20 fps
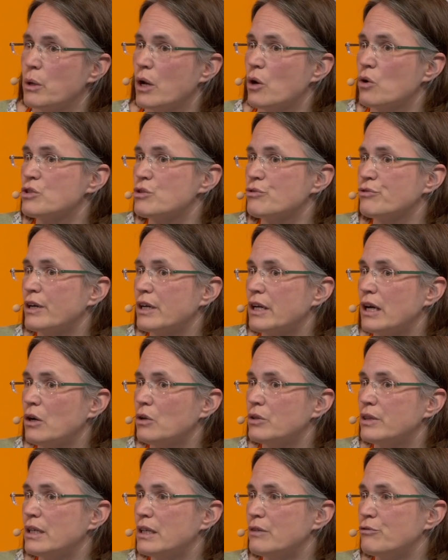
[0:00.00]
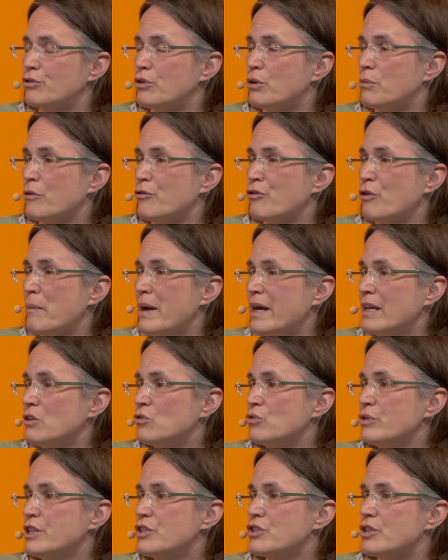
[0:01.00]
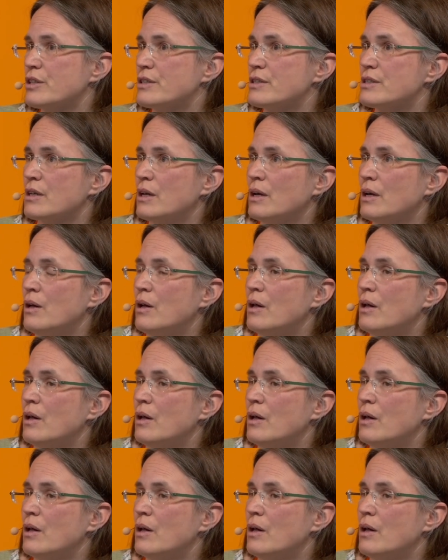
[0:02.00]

we also found out that for many regions,